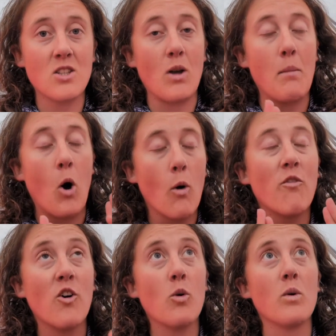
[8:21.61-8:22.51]
so I'm
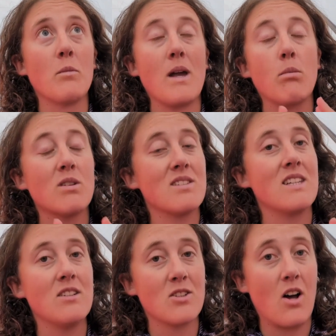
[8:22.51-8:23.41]
hopeful we'll be able to
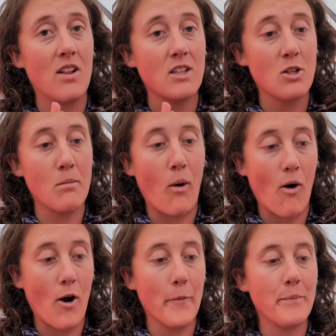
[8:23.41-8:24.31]
see Denali
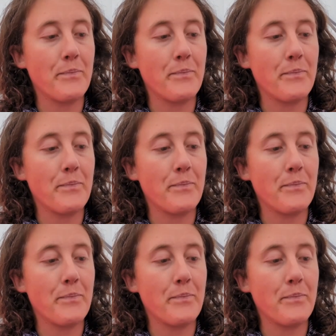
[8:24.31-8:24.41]
tomorrow.